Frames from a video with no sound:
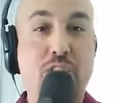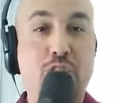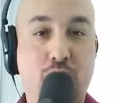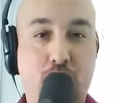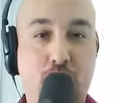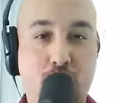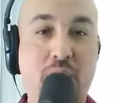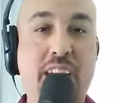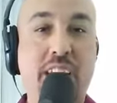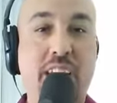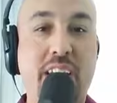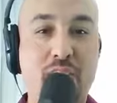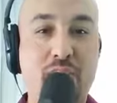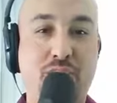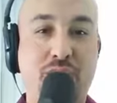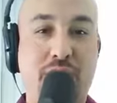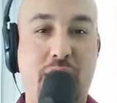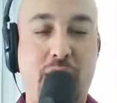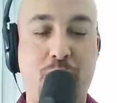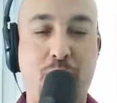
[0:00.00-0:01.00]
truly
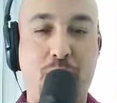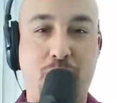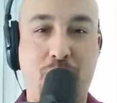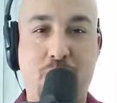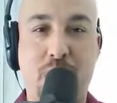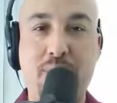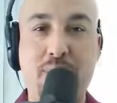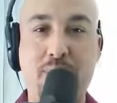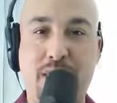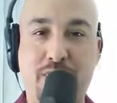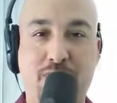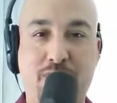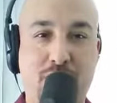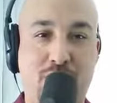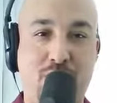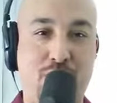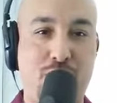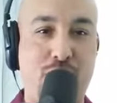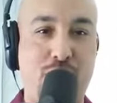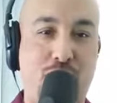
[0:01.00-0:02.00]
understand what
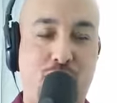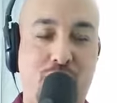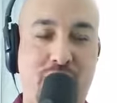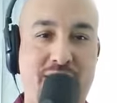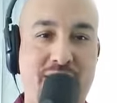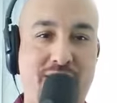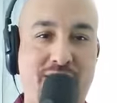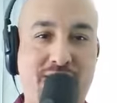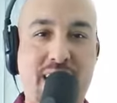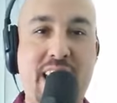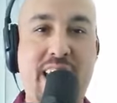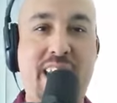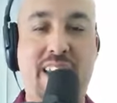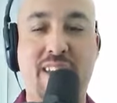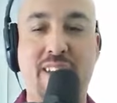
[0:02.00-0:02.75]
message they're trying to say